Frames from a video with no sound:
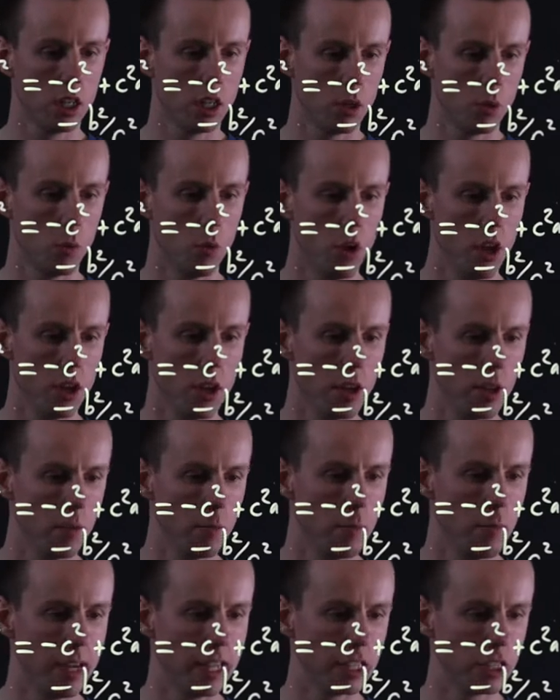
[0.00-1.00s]
1
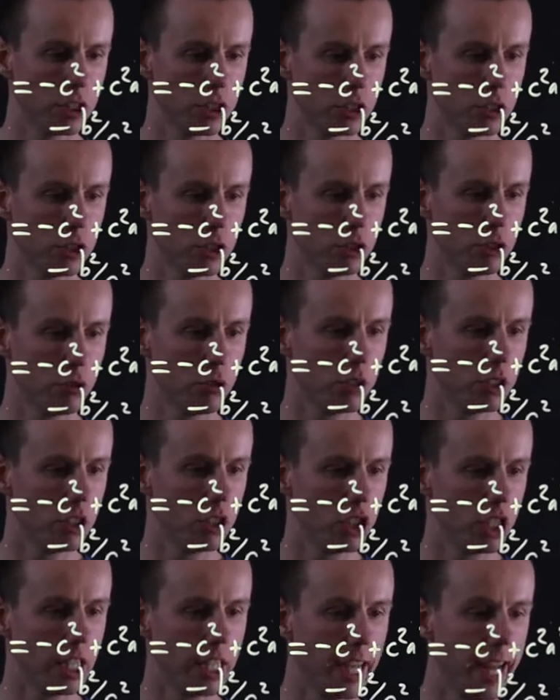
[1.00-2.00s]
minus
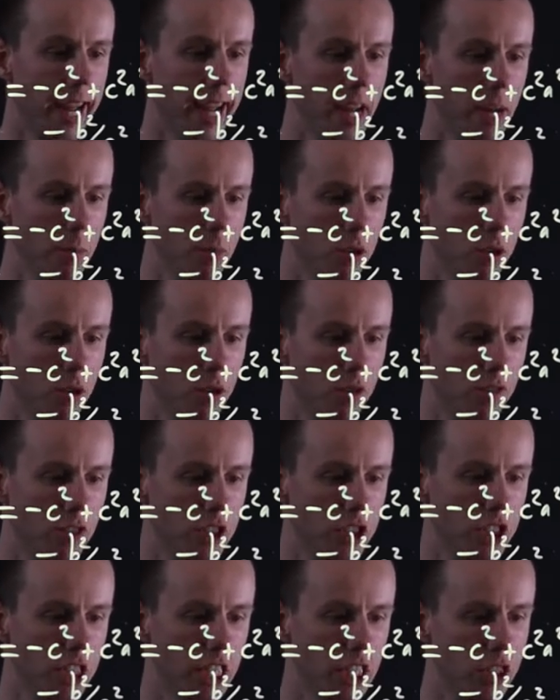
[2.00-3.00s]
2gm over
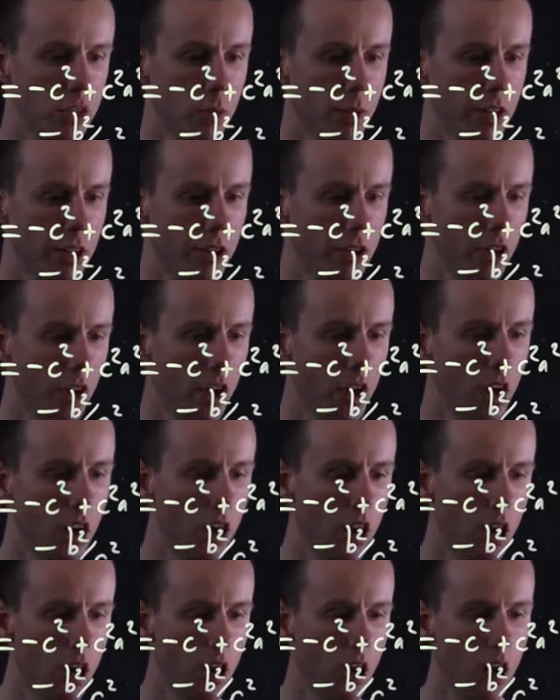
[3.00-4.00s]
c squared
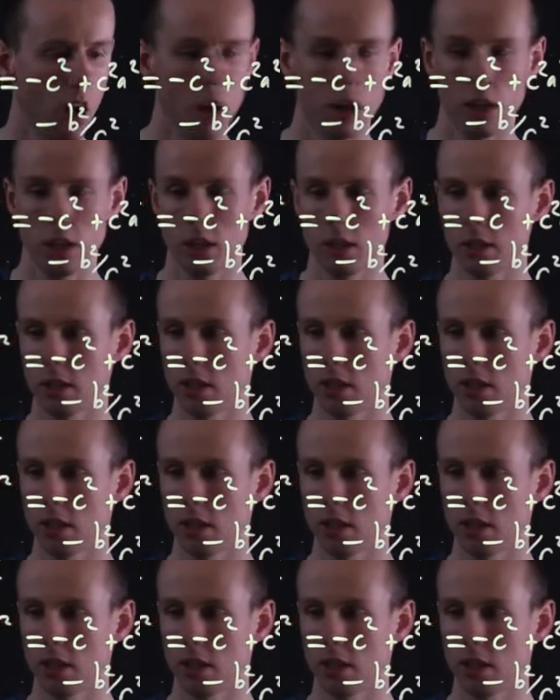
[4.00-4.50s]
r.